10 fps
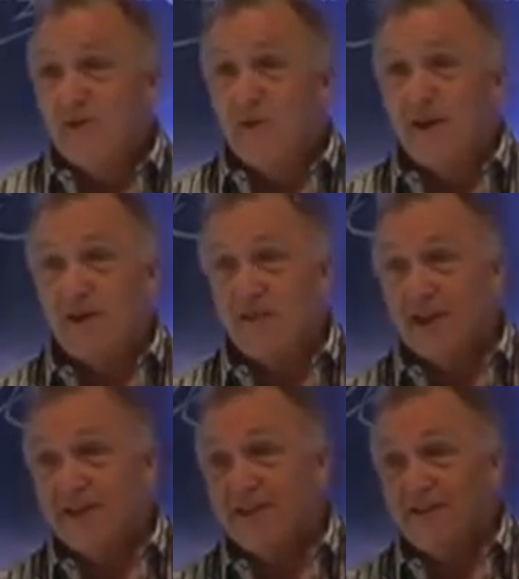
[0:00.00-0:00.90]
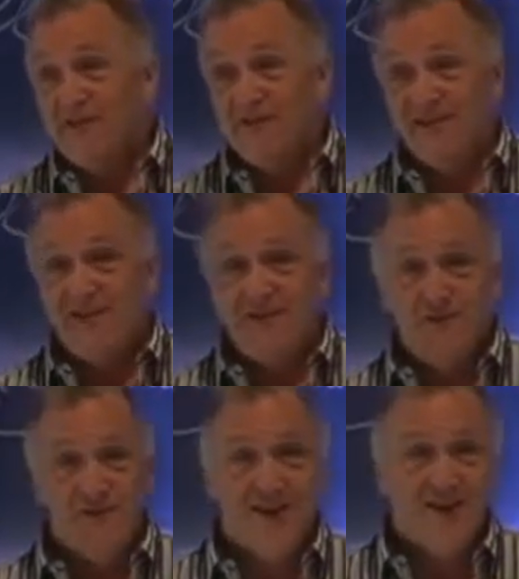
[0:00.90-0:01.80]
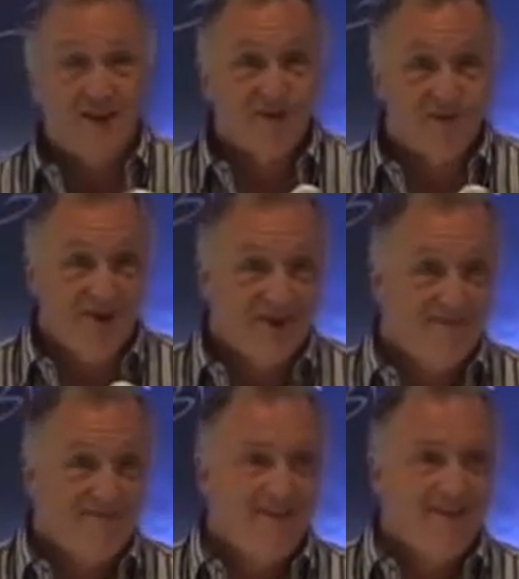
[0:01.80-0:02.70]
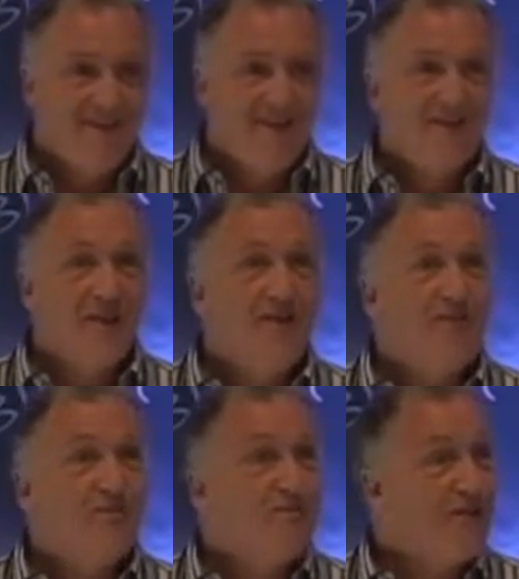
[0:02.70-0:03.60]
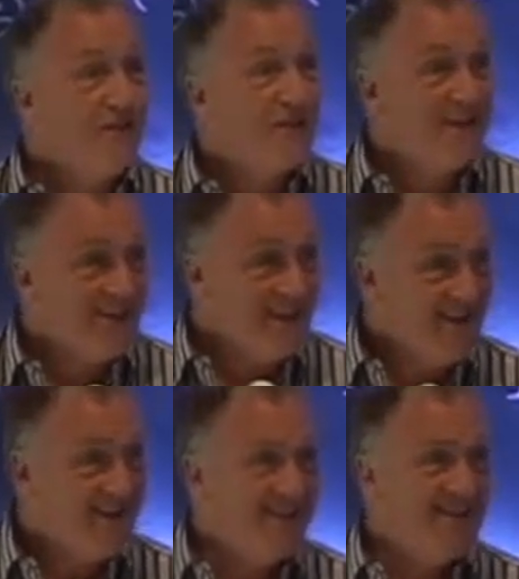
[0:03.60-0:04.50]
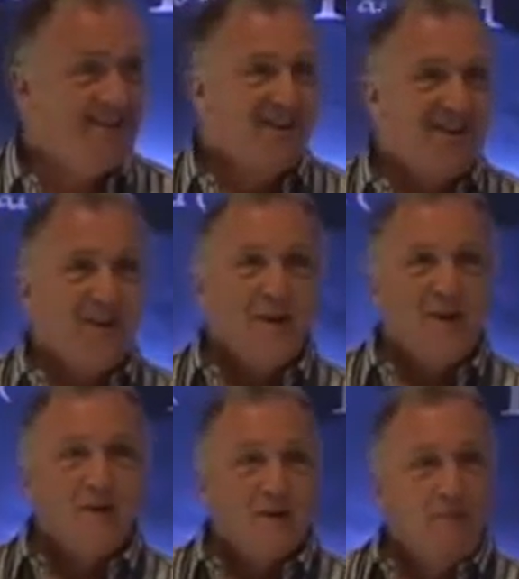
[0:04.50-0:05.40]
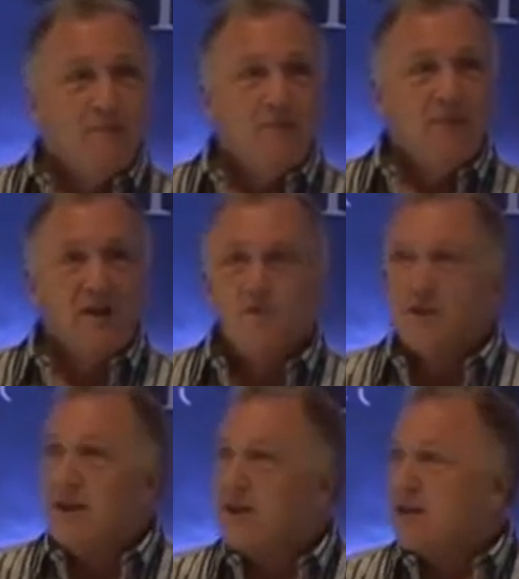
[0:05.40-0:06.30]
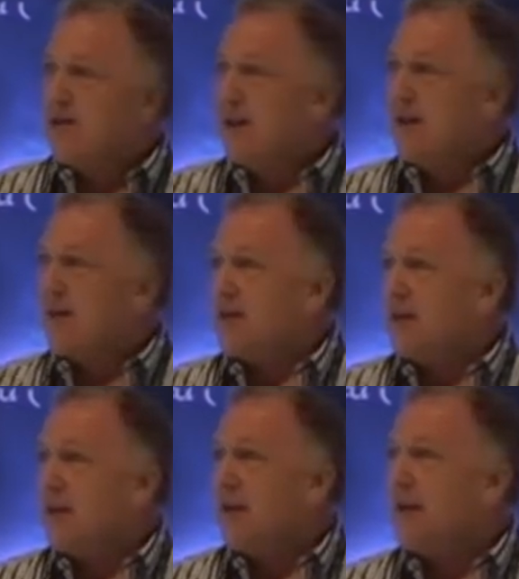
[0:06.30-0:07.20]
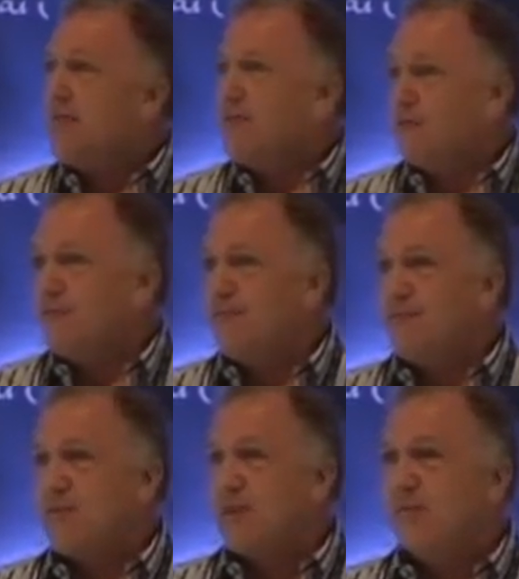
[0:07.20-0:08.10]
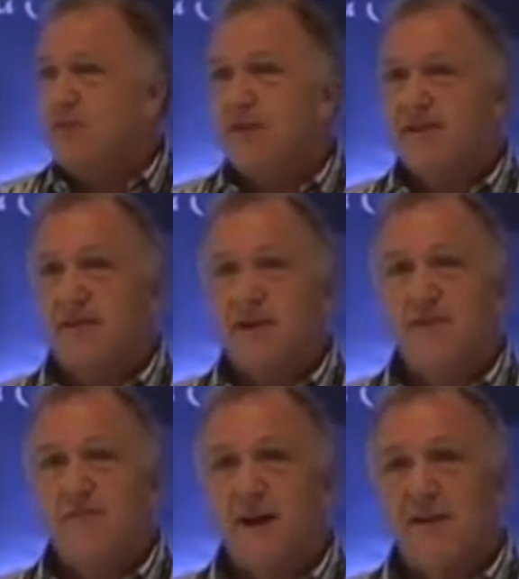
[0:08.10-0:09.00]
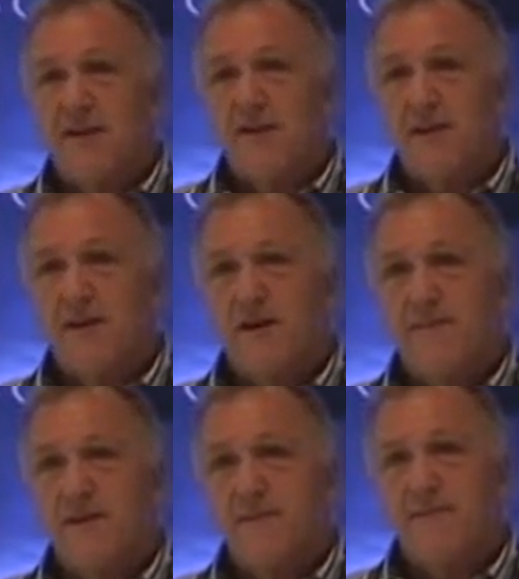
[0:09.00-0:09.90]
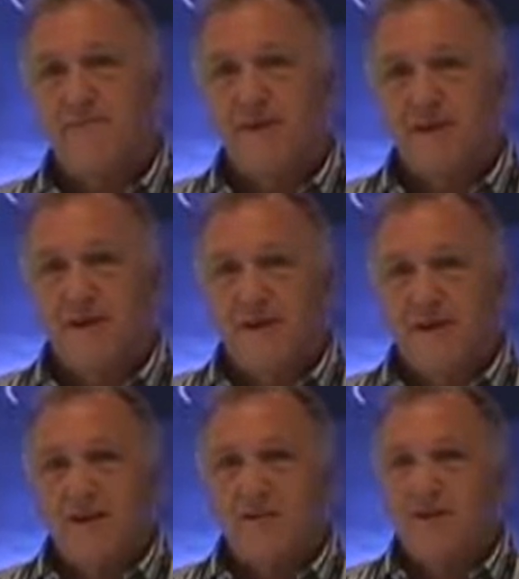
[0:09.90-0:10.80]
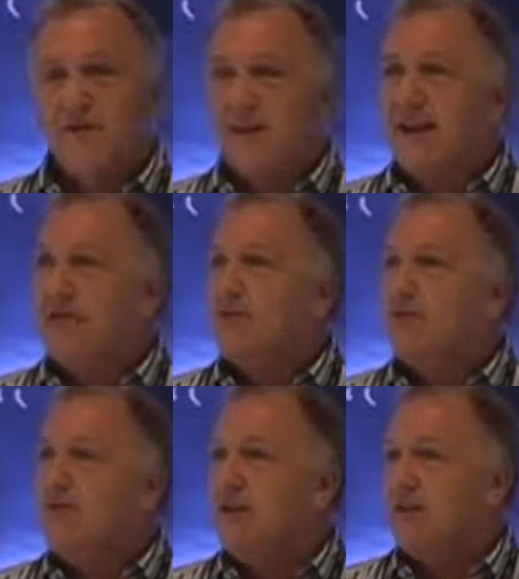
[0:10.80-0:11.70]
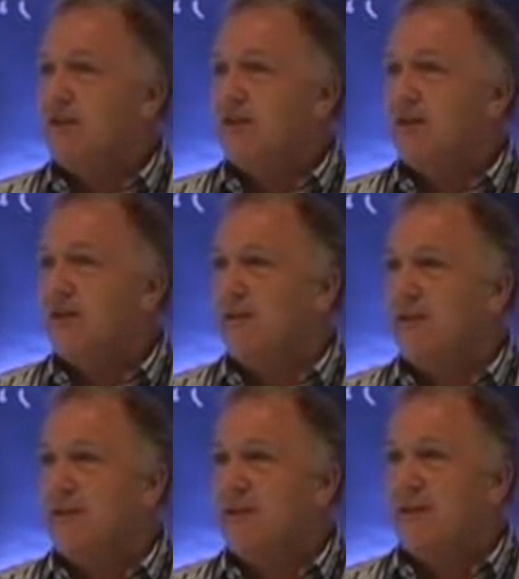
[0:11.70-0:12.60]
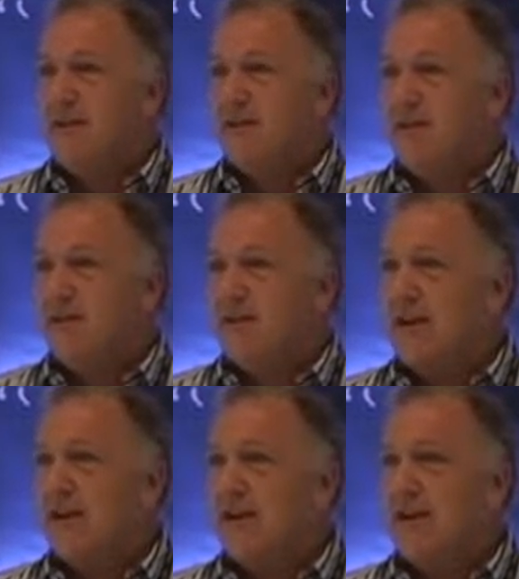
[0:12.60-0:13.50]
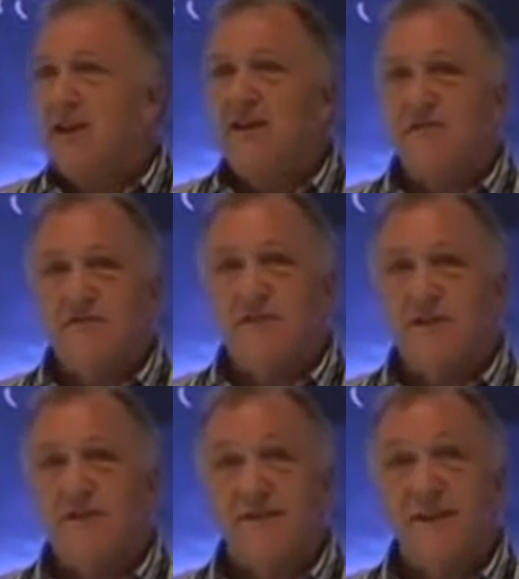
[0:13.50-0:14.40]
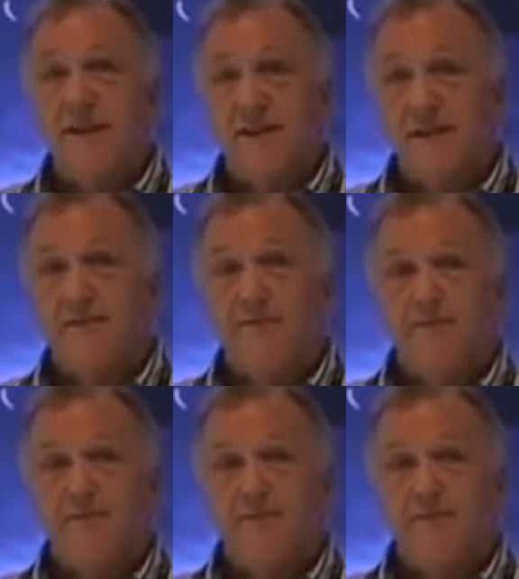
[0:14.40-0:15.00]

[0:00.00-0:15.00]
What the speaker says: What I would like to do, if you would indulge me, is not go through all the decades, but I would like to ask all of you who have been studying and practicing Dharma, say for the last 30 years, since 1984, to stand.